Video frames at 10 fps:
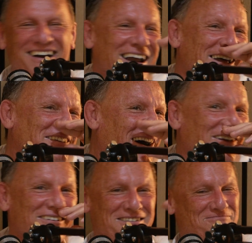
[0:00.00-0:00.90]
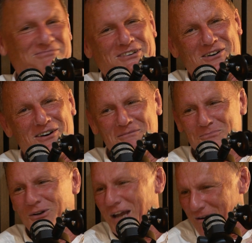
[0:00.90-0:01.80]
And I thought it was,
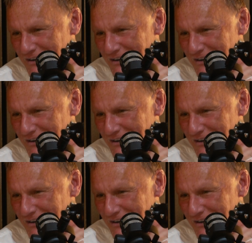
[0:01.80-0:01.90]
but